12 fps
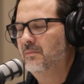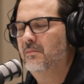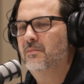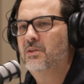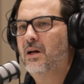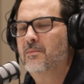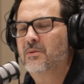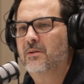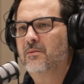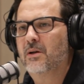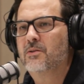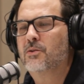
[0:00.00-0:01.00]
shops
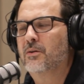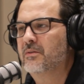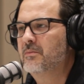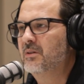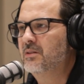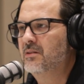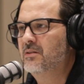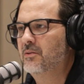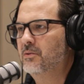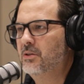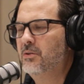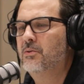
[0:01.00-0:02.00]
are a service business, so
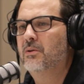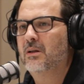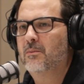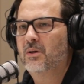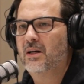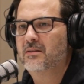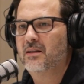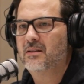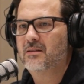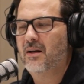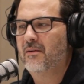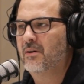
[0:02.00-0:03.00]
it's usually a
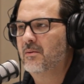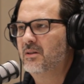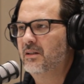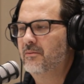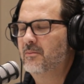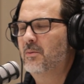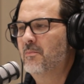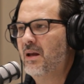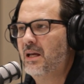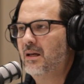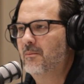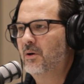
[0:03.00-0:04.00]
process. Not very many of them are
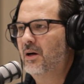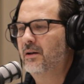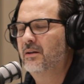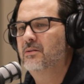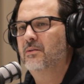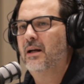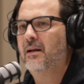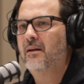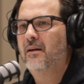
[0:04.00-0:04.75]
making products, right?